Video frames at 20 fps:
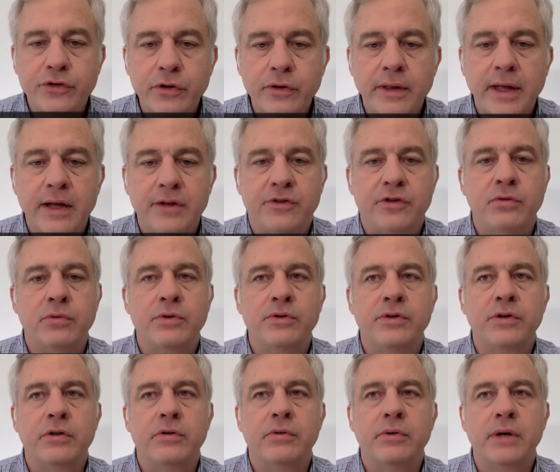do that to a
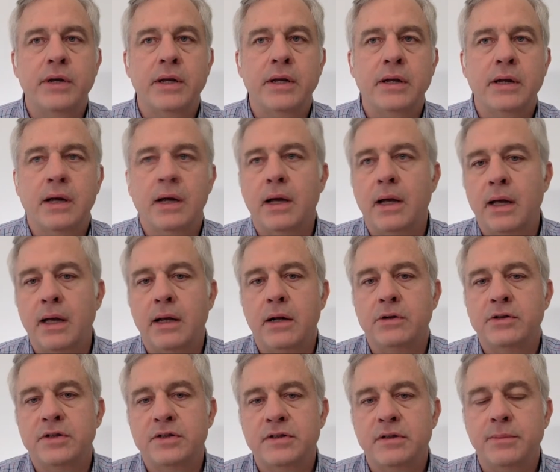degree.
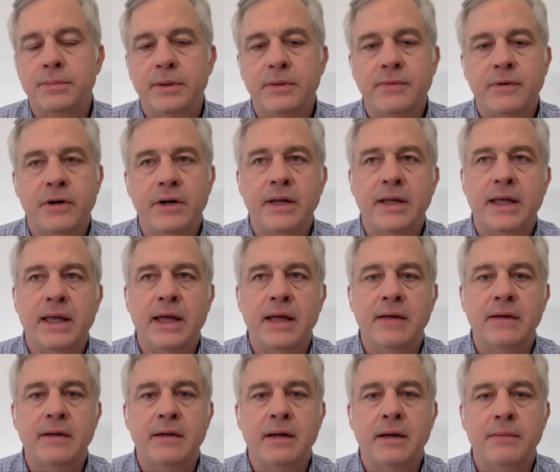Just to be very
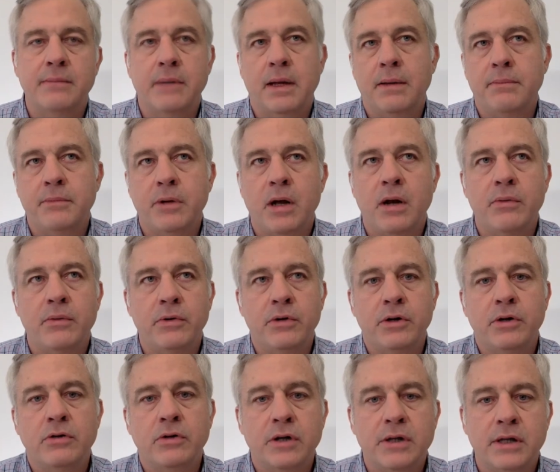candid, I'm not
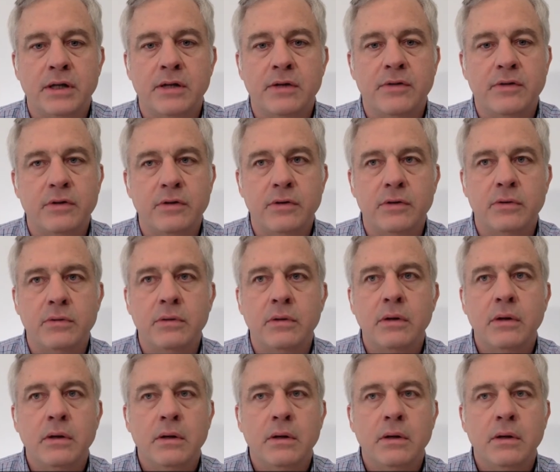really looking to